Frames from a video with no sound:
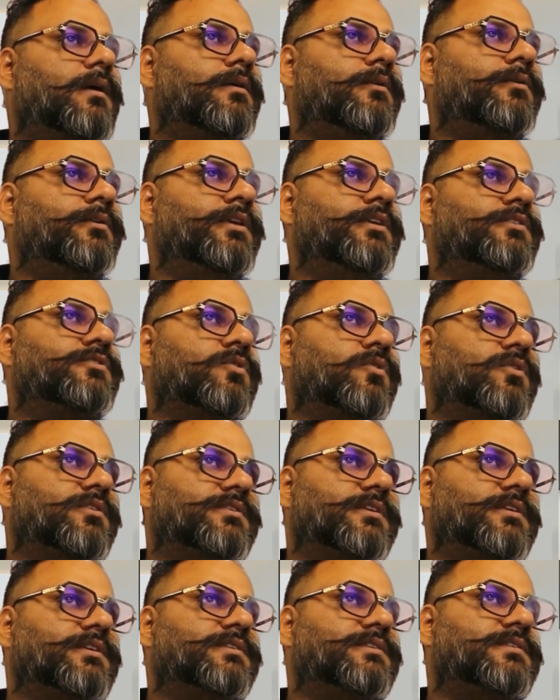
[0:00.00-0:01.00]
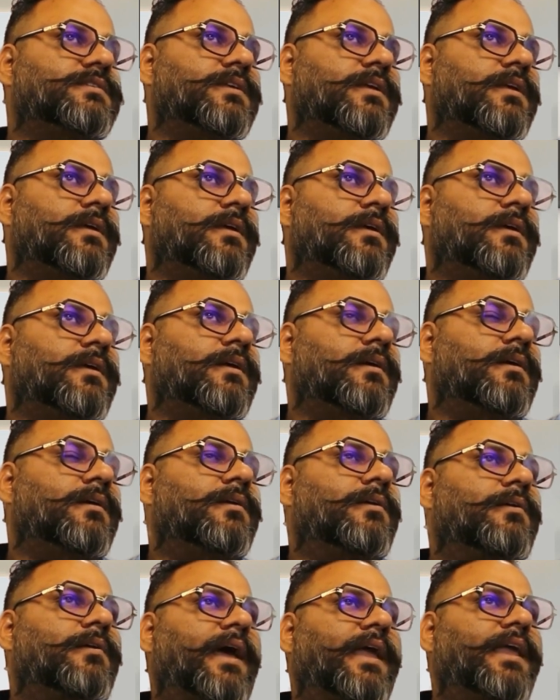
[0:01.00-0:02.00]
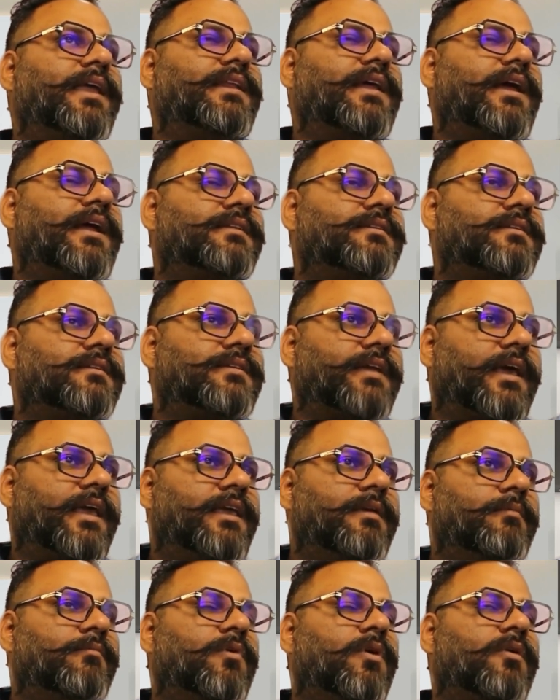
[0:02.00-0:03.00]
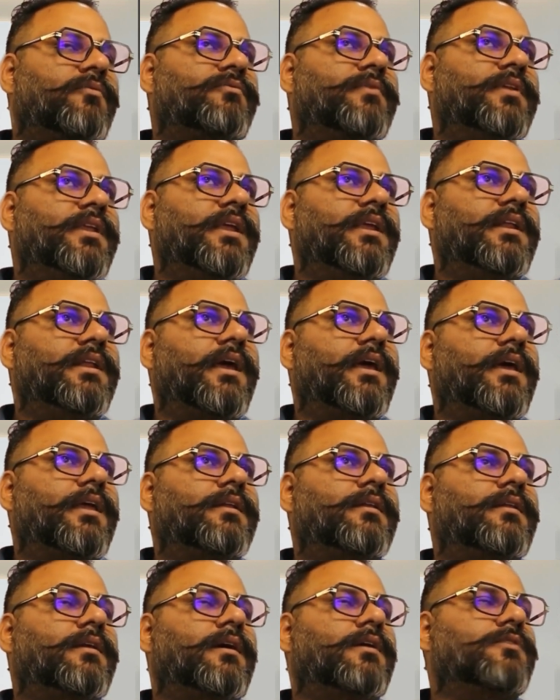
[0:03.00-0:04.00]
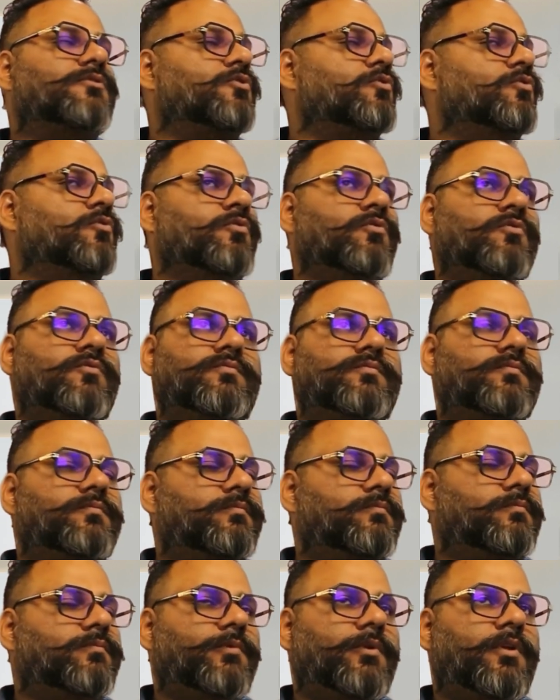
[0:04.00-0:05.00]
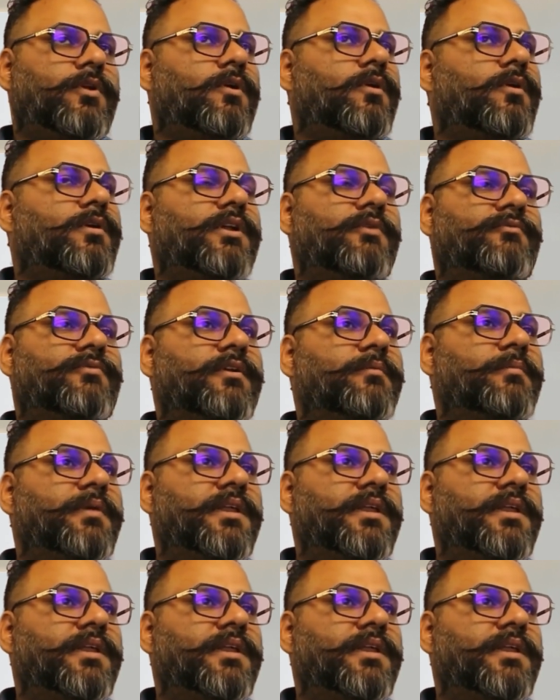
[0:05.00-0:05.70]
resources right at the time of need and through different